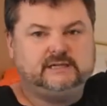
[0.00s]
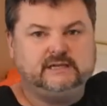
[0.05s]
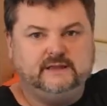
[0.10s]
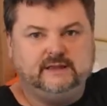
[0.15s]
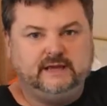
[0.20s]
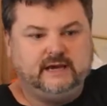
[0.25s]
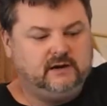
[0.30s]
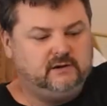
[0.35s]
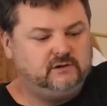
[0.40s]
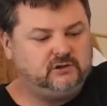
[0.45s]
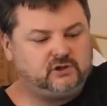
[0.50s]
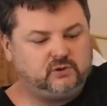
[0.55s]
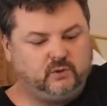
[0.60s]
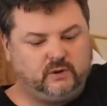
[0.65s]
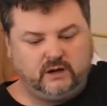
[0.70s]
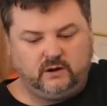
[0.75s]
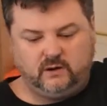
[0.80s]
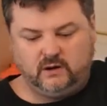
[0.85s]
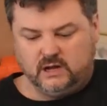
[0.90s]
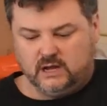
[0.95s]
in there as
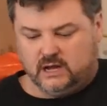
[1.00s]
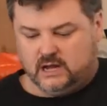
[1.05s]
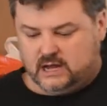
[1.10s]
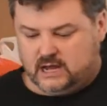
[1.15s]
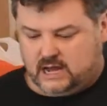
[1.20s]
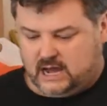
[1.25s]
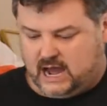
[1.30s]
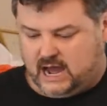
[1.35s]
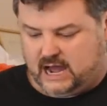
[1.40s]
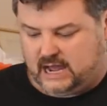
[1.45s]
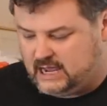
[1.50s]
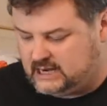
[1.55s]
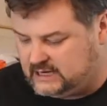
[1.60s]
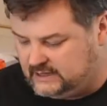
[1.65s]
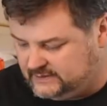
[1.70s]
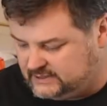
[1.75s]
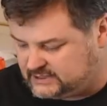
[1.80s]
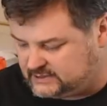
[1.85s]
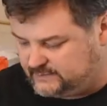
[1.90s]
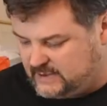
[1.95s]
well. And
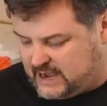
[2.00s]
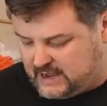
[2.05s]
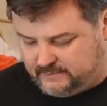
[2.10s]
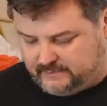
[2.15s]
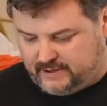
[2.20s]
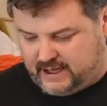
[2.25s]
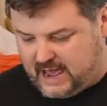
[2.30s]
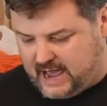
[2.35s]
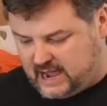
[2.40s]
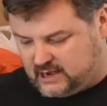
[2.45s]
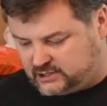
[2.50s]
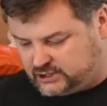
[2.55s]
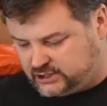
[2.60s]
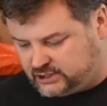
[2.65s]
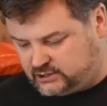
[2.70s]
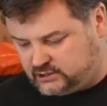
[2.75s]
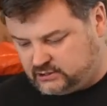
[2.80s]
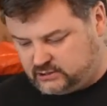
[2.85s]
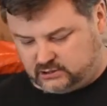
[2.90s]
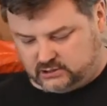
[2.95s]
in this main
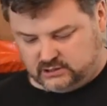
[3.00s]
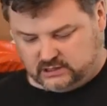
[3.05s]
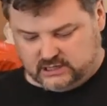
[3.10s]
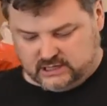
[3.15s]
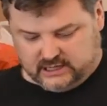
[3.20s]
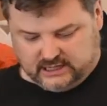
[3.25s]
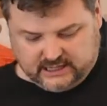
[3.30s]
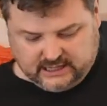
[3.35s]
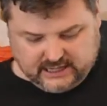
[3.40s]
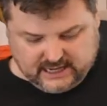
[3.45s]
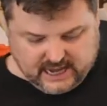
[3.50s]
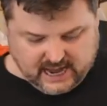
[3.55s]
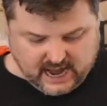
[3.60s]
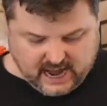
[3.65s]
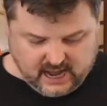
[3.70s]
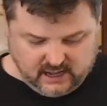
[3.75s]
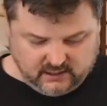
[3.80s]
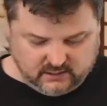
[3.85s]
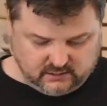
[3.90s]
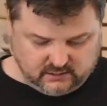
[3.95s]
pouch here,